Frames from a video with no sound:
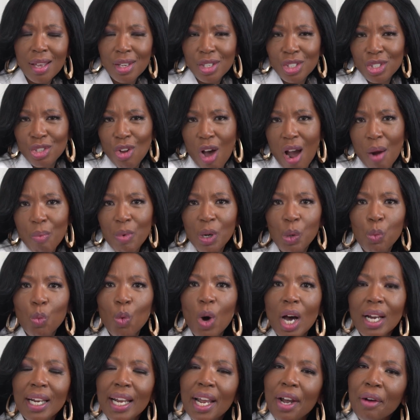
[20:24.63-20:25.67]
Start with
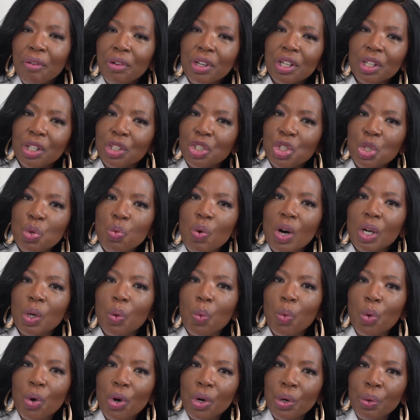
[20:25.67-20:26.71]
one area that you want to
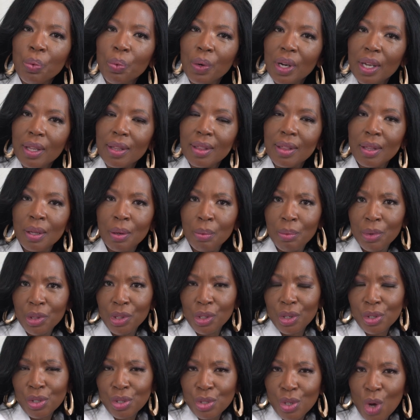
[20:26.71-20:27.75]
work with
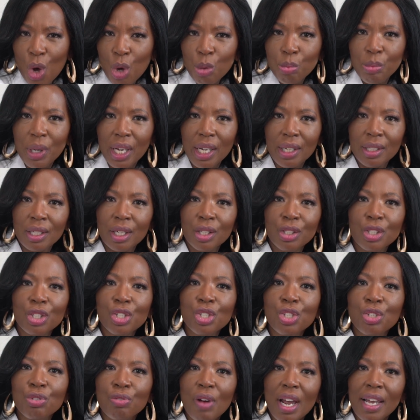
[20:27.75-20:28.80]
your soulmate to
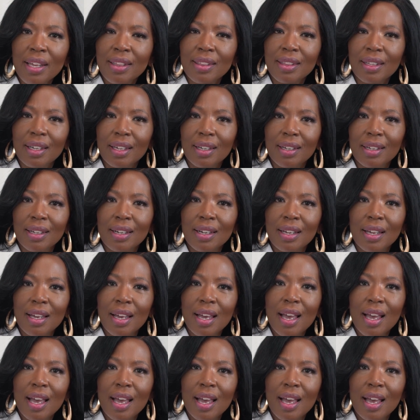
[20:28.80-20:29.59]
strengthen.